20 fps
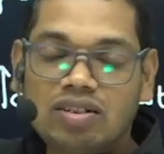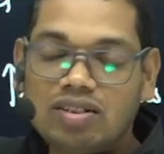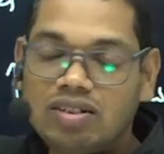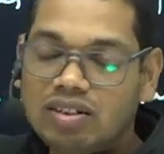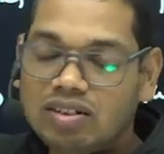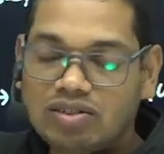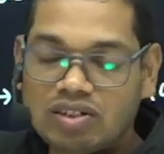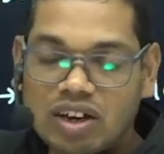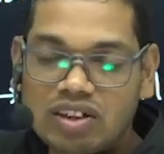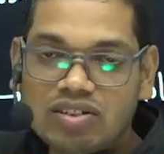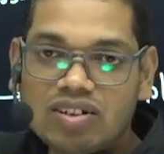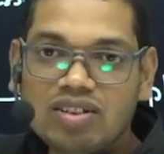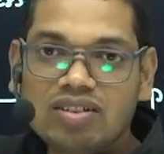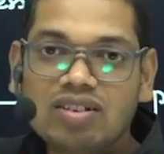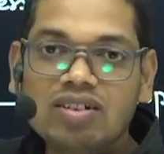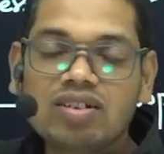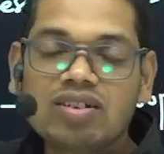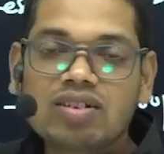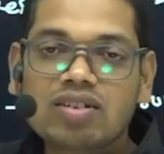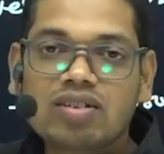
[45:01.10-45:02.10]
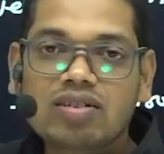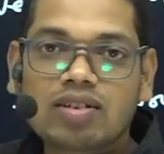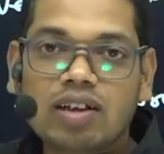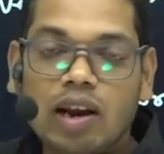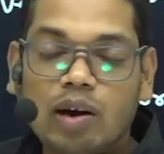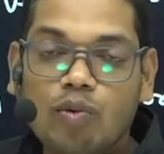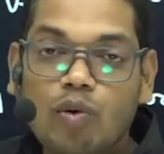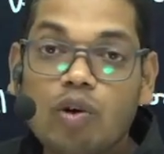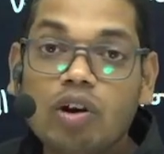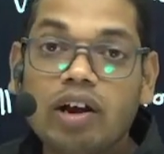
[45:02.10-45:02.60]
the
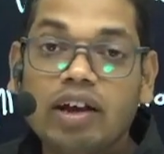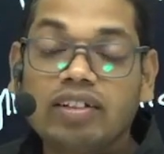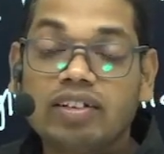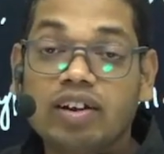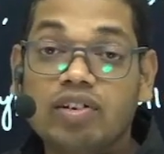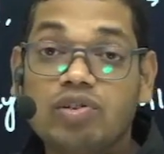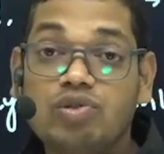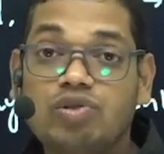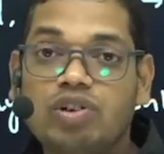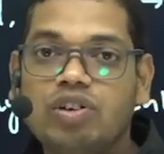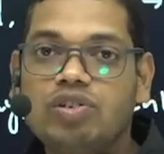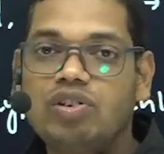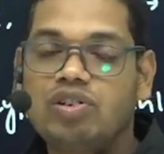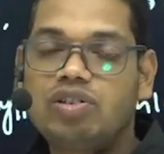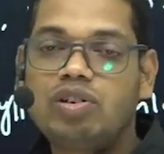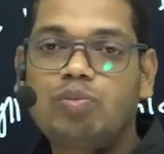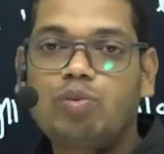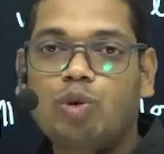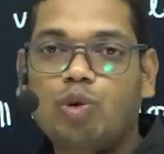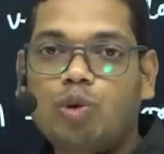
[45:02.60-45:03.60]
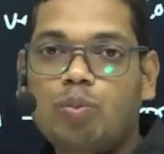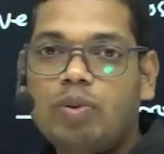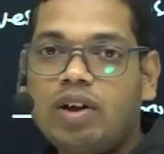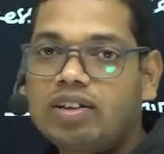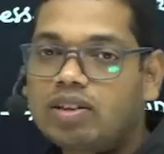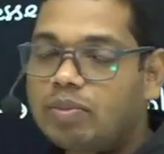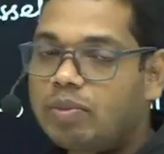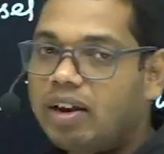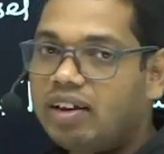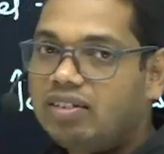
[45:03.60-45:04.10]
cell wall, and there is change in the
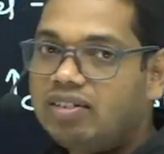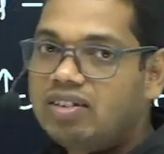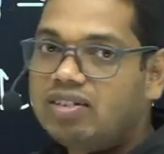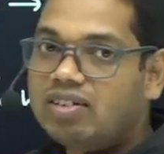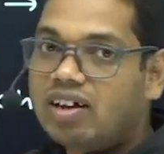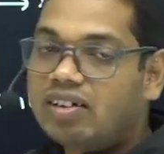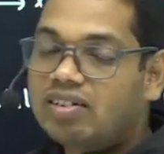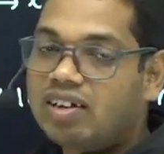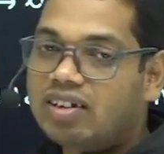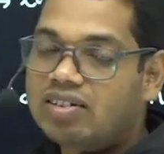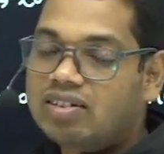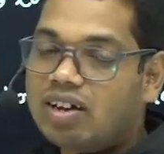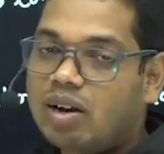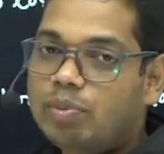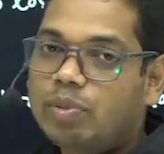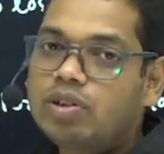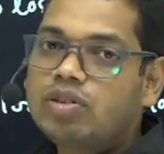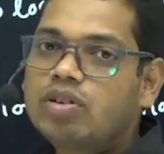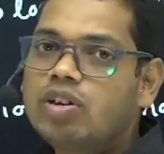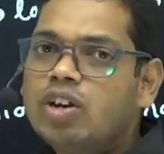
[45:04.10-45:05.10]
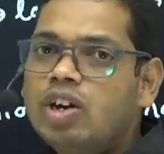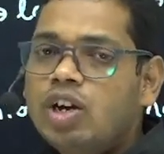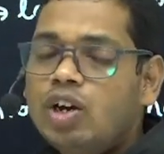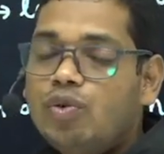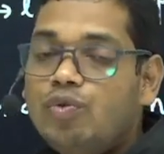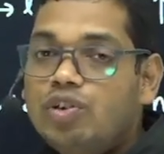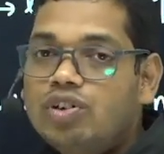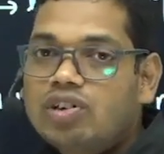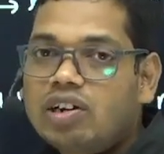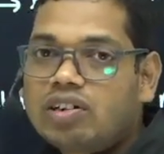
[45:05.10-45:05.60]
protoplasm. And these are the examples
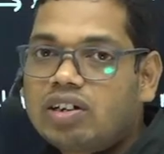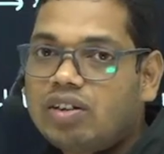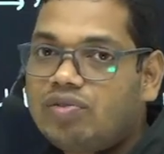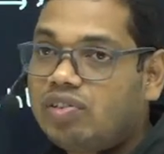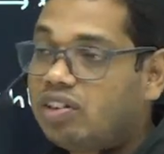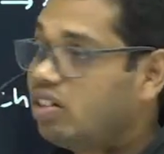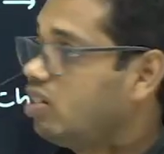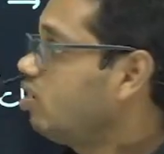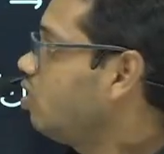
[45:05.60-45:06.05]
which are given in